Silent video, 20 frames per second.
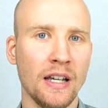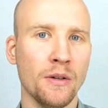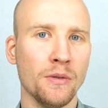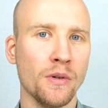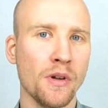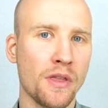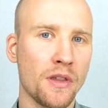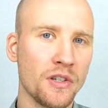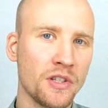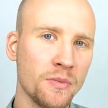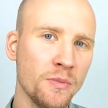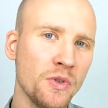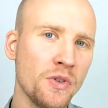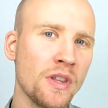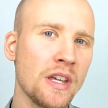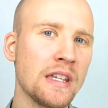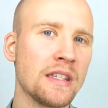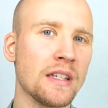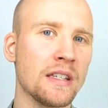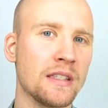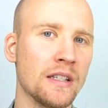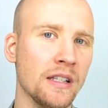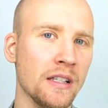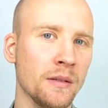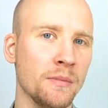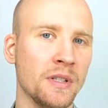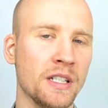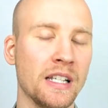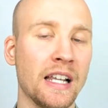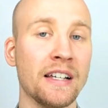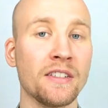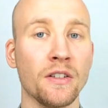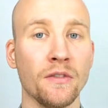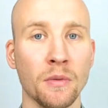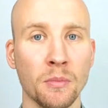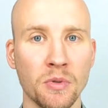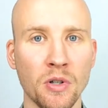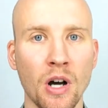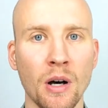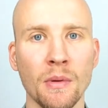With smoothies, it's a little bit less of
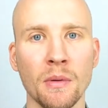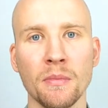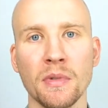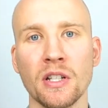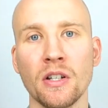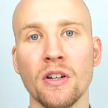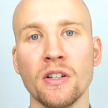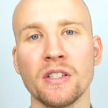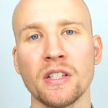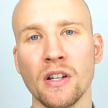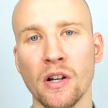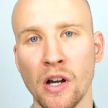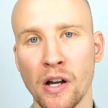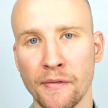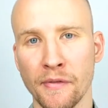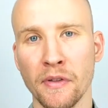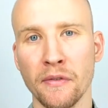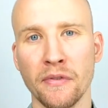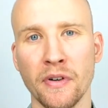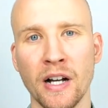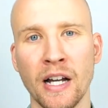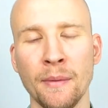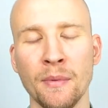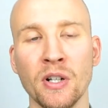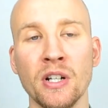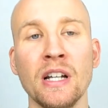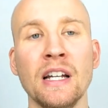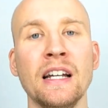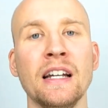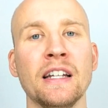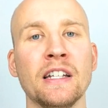a problem because you have the fiber,